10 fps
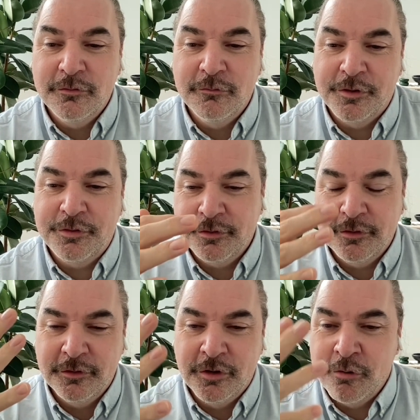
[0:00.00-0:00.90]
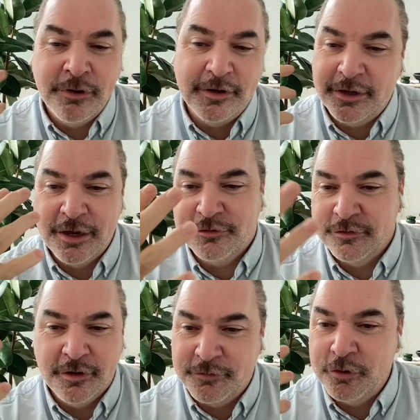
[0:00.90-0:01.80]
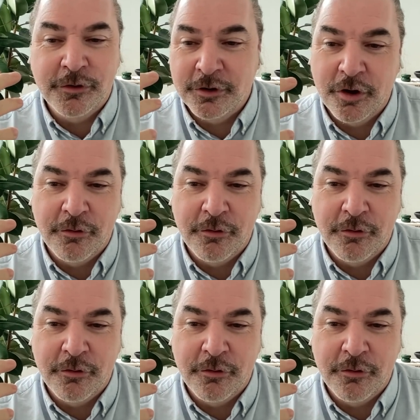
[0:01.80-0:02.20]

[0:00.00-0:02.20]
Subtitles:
with no indication of who can go